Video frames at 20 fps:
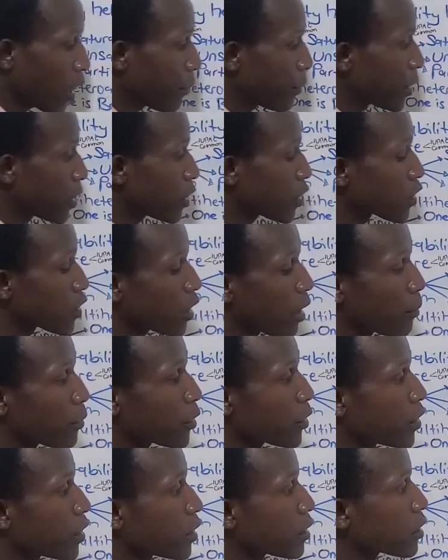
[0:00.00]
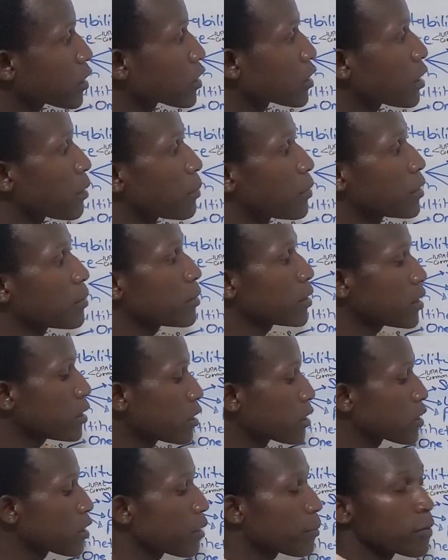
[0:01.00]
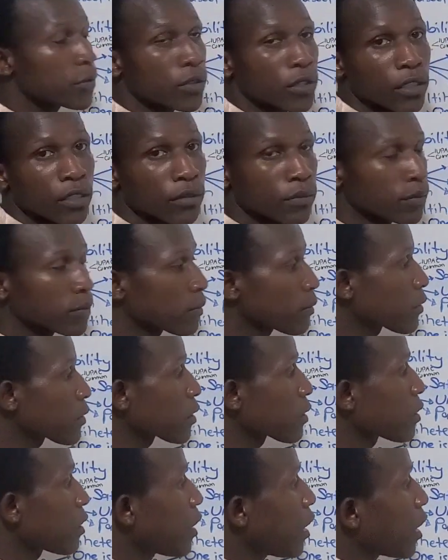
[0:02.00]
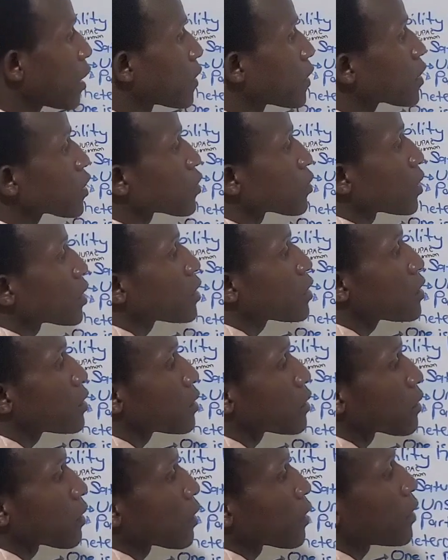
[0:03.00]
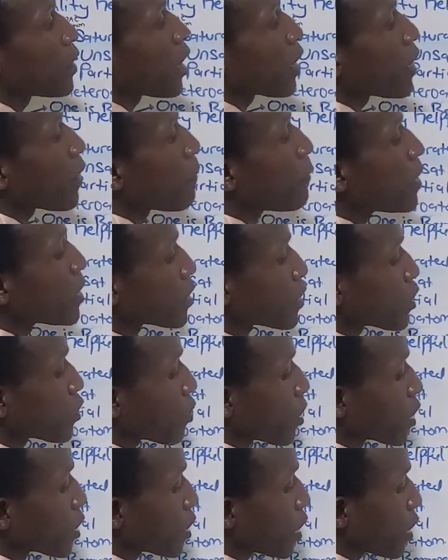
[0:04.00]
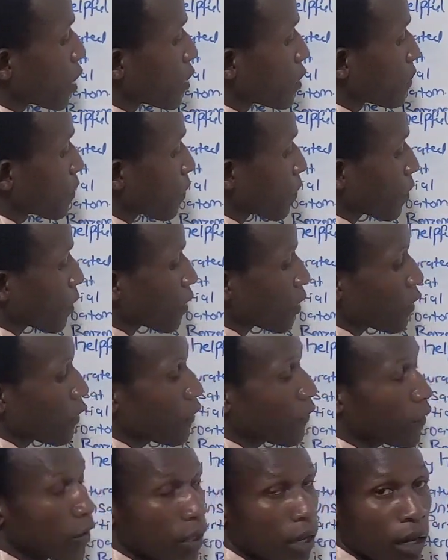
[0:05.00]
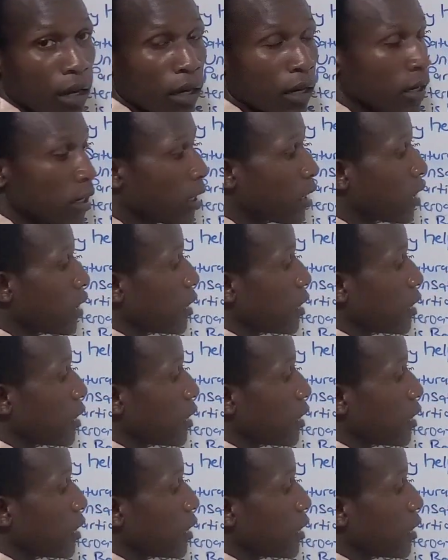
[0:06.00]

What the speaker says: This is a purine, this is a pyrimidine, this is a purine. And these ones, they are the basic structures for the